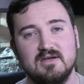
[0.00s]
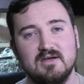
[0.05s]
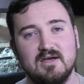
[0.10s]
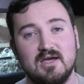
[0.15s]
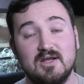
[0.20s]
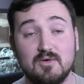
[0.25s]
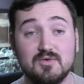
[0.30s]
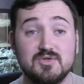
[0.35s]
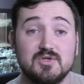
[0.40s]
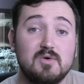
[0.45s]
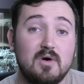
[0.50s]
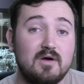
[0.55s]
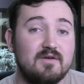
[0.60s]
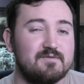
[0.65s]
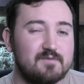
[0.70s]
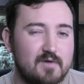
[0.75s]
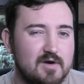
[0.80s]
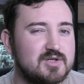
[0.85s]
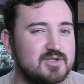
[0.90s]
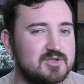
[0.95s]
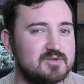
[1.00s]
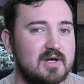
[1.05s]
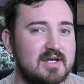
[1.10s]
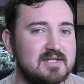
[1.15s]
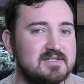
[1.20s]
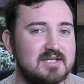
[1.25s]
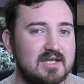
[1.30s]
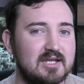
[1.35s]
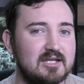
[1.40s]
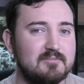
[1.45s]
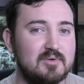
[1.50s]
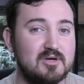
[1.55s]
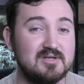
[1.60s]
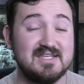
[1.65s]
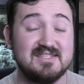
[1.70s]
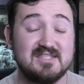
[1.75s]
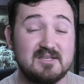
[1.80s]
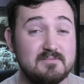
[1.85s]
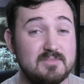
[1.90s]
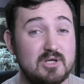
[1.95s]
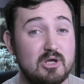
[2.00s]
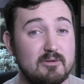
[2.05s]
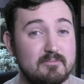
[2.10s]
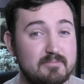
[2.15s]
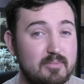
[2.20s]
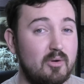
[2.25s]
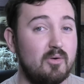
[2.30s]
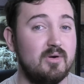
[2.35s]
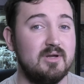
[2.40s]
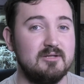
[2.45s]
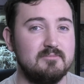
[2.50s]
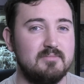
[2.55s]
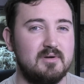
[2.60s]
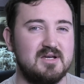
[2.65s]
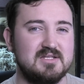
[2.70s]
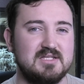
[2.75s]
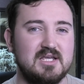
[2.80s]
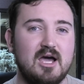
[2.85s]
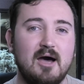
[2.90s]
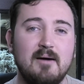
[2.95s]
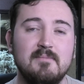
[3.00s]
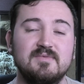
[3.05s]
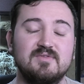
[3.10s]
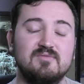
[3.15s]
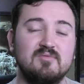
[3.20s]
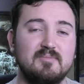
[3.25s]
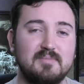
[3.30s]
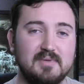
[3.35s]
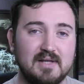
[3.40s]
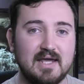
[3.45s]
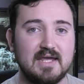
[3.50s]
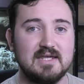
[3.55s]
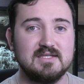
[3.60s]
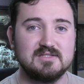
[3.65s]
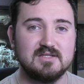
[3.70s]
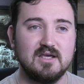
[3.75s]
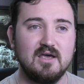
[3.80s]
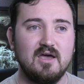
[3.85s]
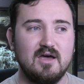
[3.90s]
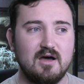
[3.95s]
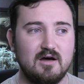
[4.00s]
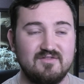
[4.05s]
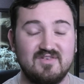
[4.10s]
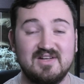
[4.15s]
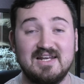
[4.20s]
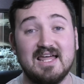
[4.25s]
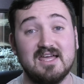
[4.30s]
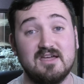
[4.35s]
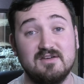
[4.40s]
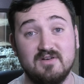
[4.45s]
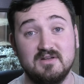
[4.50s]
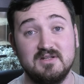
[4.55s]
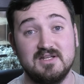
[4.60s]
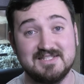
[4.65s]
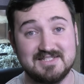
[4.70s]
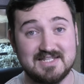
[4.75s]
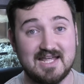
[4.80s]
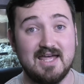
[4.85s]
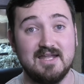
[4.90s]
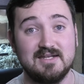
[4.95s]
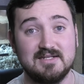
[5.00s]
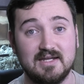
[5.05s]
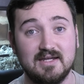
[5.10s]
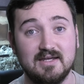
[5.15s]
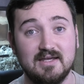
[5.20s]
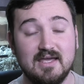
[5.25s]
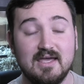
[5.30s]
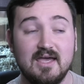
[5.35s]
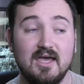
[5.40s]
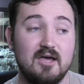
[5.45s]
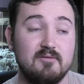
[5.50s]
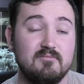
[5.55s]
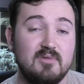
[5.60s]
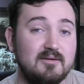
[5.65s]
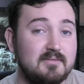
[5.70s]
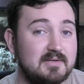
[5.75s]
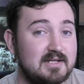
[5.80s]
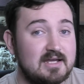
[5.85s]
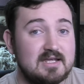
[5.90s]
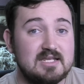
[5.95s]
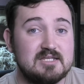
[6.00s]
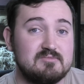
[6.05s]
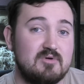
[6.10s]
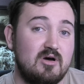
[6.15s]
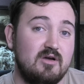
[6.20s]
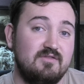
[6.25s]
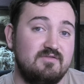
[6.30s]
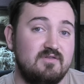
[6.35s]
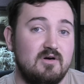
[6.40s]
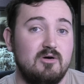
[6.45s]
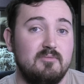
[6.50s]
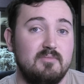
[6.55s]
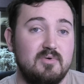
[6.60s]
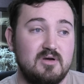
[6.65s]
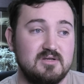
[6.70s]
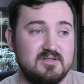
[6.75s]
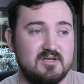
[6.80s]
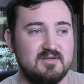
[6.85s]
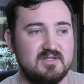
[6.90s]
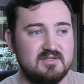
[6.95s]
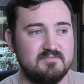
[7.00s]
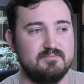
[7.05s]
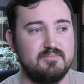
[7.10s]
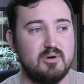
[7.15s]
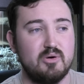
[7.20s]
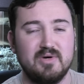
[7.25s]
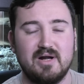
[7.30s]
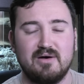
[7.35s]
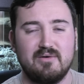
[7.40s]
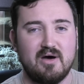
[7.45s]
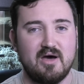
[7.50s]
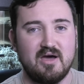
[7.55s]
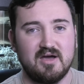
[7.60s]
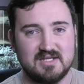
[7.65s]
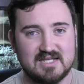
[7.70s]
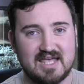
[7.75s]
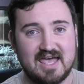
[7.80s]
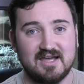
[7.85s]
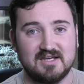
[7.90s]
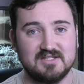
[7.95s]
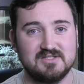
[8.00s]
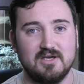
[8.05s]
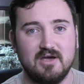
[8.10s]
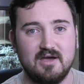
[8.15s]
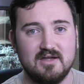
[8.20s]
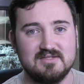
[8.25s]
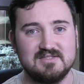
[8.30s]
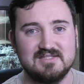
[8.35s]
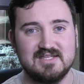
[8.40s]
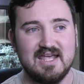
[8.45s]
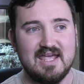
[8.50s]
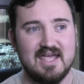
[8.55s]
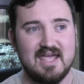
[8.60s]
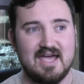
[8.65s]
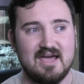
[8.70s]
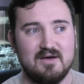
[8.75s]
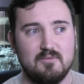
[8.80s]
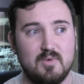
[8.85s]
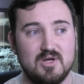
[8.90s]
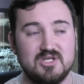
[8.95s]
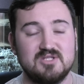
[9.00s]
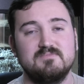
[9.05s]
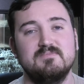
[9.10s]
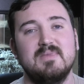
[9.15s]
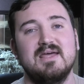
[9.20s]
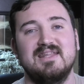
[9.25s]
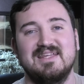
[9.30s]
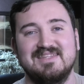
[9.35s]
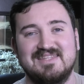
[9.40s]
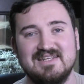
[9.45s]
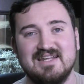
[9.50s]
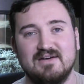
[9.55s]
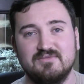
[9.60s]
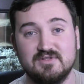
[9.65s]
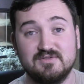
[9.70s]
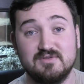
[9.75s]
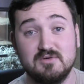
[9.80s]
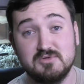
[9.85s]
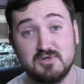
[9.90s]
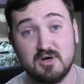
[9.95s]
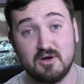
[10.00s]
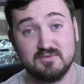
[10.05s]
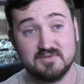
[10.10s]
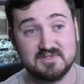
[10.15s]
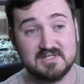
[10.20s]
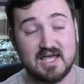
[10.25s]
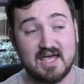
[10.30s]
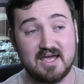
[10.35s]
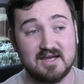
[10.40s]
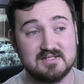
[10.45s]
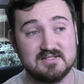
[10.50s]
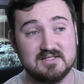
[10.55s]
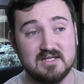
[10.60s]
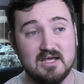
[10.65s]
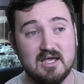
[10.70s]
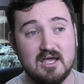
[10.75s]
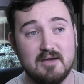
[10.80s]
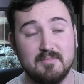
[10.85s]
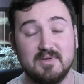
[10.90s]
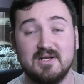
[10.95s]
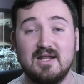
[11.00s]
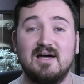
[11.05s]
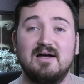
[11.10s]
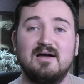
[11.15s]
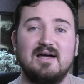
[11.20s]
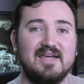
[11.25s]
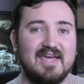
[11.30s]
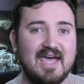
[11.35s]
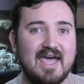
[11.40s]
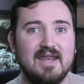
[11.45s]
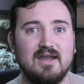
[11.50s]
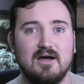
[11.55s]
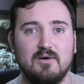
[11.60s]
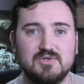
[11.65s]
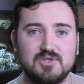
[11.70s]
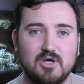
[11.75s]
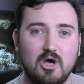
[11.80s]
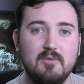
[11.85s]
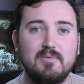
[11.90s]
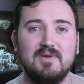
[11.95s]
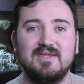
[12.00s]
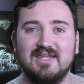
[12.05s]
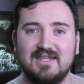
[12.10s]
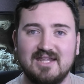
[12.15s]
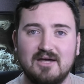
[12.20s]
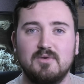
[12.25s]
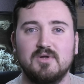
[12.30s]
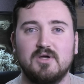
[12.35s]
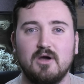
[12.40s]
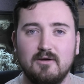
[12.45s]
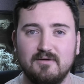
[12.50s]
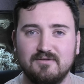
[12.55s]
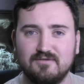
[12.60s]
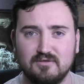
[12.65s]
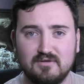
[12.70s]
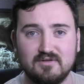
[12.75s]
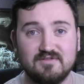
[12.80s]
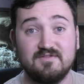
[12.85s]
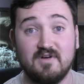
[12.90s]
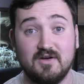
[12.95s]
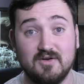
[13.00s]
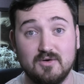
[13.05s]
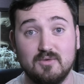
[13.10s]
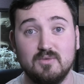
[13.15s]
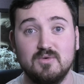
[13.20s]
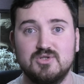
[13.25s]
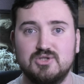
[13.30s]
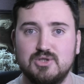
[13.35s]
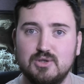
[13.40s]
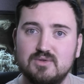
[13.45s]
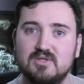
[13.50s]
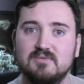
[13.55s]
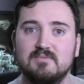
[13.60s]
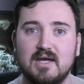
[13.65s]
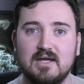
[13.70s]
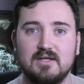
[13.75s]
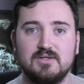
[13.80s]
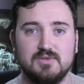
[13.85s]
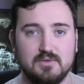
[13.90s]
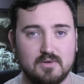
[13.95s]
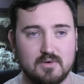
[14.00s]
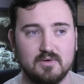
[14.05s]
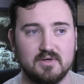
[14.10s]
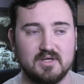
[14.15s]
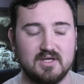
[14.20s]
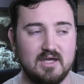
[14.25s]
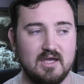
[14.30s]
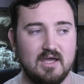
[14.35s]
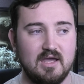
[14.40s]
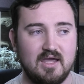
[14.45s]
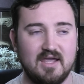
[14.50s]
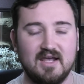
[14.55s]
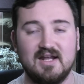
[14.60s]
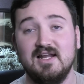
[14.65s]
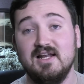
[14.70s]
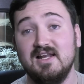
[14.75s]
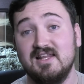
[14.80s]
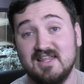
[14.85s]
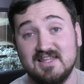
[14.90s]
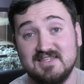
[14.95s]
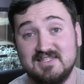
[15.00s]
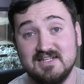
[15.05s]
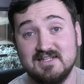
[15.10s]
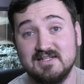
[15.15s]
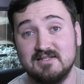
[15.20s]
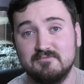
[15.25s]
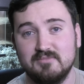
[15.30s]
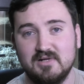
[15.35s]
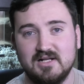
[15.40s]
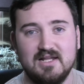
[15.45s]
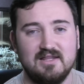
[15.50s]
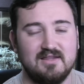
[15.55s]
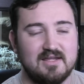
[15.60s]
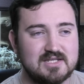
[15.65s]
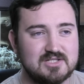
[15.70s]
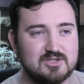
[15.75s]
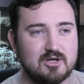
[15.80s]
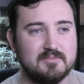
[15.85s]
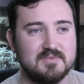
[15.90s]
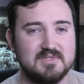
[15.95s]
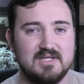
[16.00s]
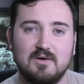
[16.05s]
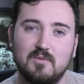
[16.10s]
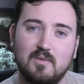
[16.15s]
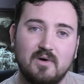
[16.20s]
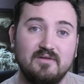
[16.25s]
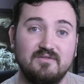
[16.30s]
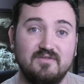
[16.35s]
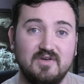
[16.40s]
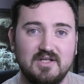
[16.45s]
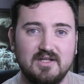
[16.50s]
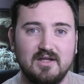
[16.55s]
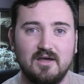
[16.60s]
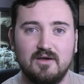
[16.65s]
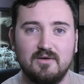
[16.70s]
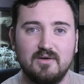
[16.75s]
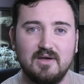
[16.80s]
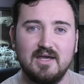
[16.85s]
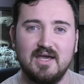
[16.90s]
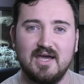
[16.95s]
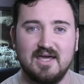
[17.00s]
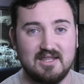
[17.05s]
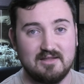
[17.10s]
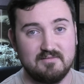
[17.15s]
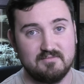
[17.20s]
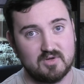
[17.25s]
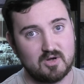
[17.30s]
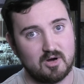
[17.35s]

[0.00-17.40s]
And also quite frustrating because it's a mute point because it comes from a place of a lack of understanding. And maybe that is my fault because I pulled out excerpts which meant it didn't have the full context. But again, I was hoping that they would go through the funnel to the main talk, and clearly they didn't. Clearly they stopped at that one video and then